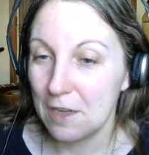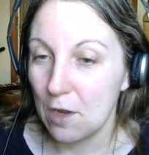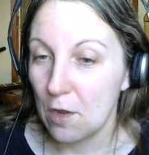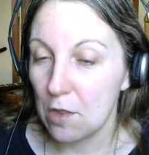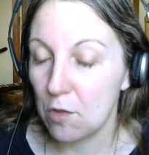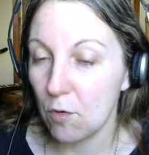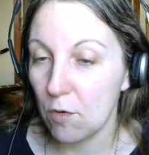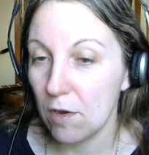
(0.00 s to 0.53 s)

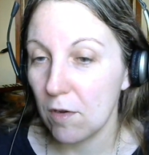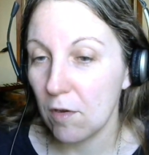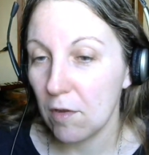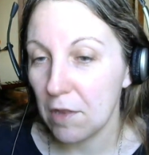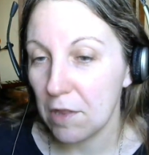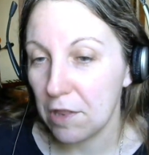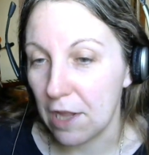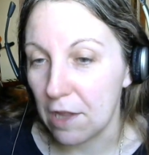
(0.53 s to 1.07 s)
Story Girl
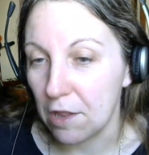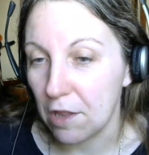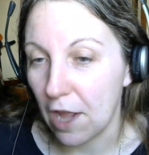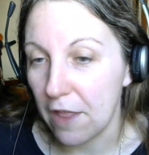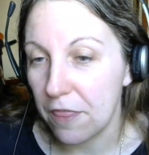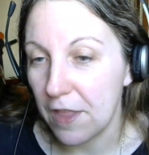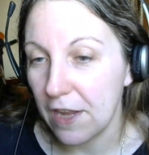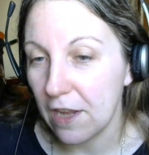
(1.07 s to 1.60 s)
says, I
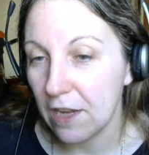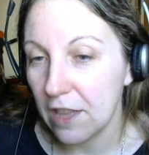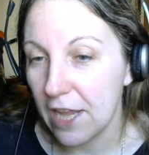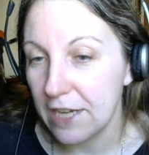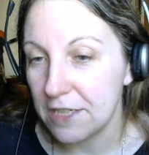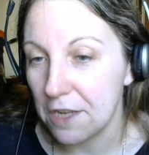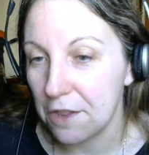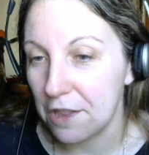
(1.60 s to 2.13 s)
think I'd like
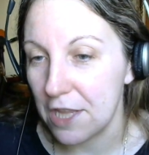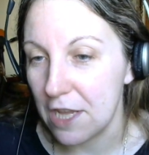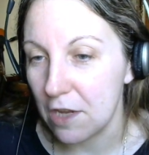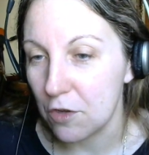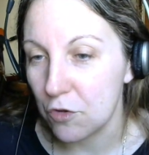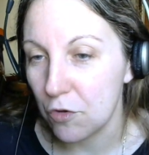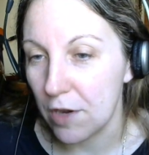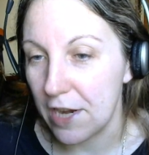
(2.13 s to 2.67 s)
to see a
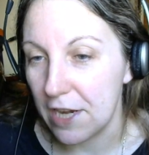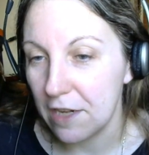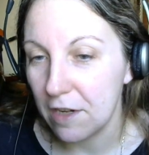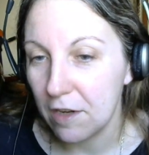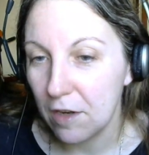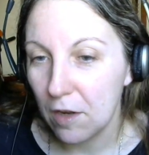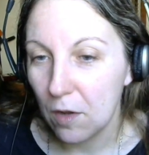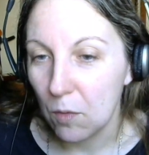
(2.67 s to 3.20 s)
train
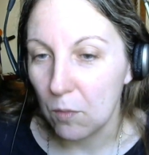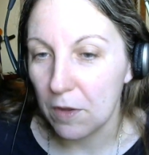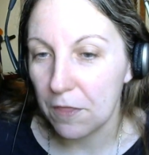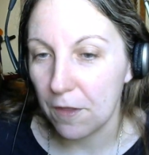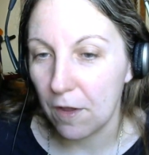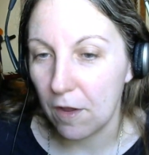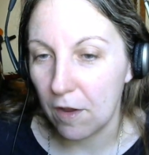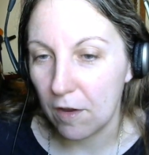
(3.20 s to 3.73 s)
with
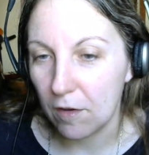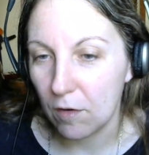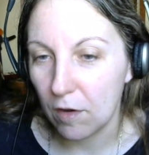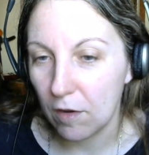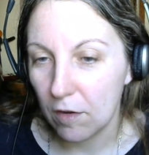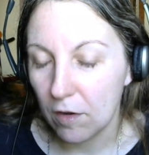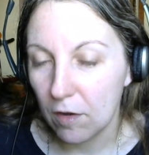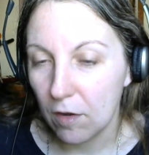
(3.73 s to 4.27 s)
a
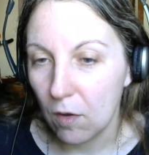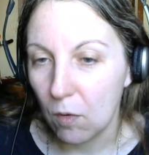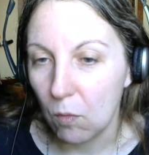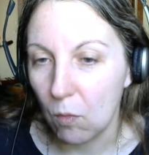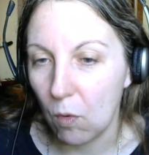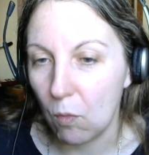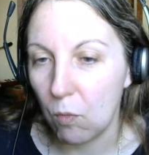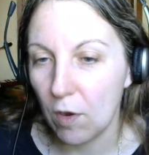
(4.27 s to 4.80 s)

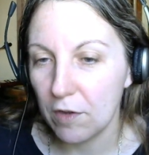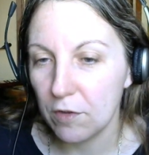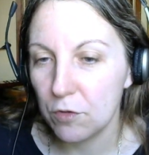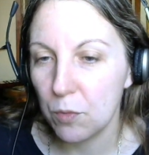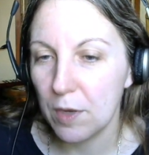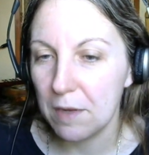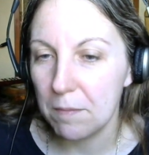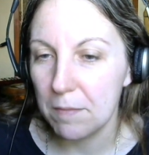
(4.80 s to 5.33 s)

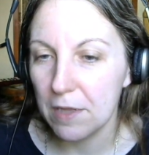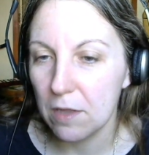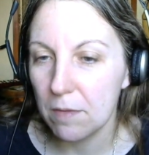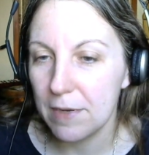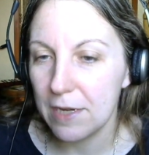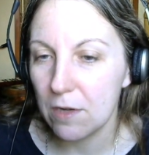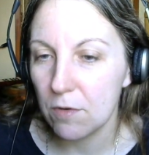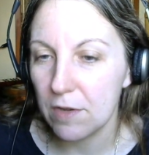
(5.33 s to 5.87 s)

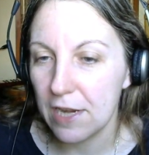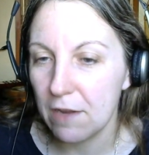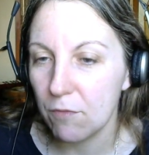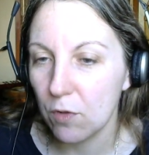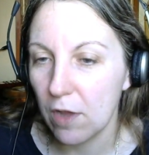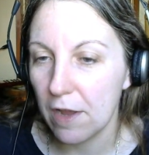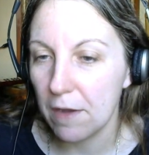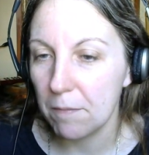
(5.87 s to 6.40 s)
120mm naval
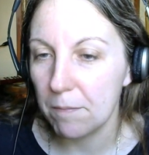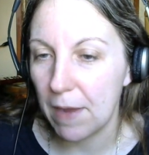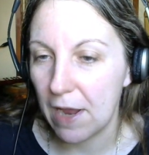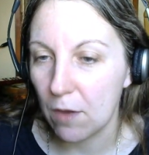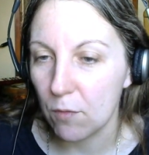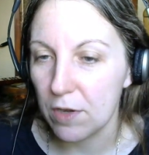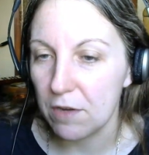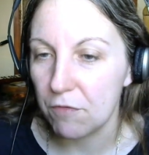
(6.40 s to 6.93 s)
gun
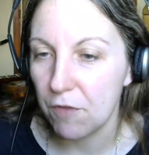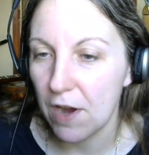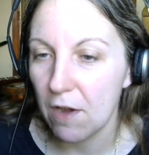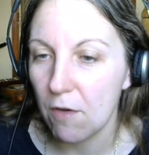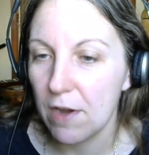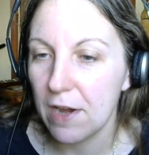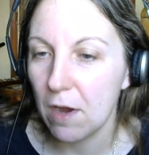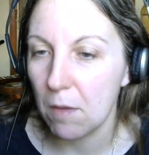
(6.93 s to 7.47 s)
battery
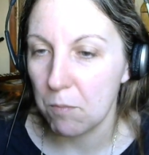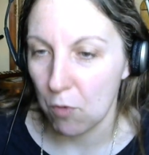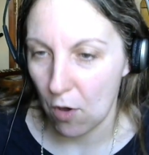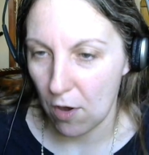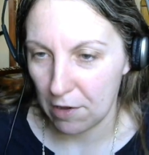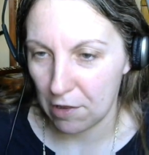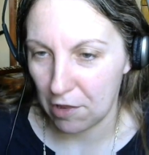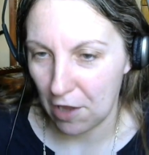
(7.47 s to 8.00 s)
firing a
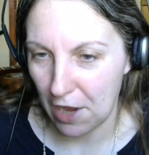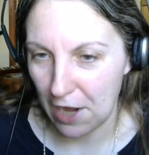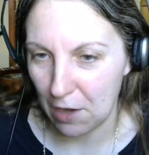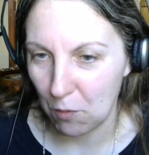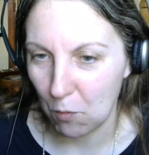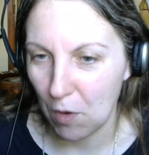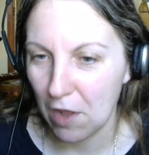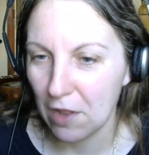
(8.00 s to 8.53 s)
broadside
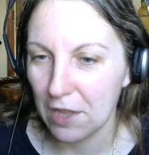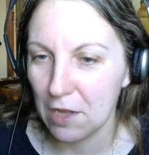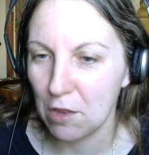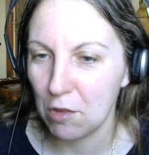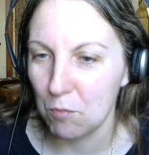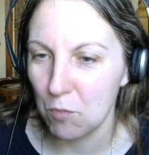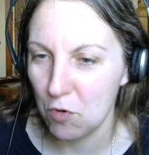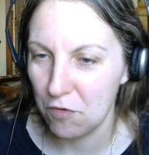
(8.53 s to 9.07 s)
while it's
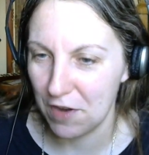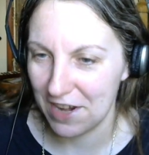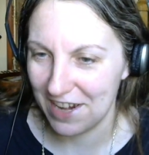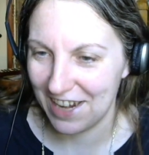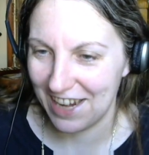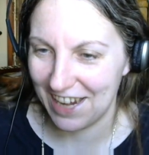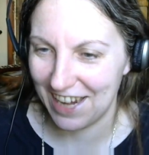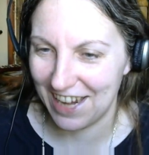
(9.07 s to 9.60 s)
moving.
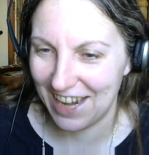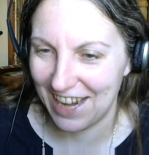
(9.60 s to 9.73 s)
Yeah,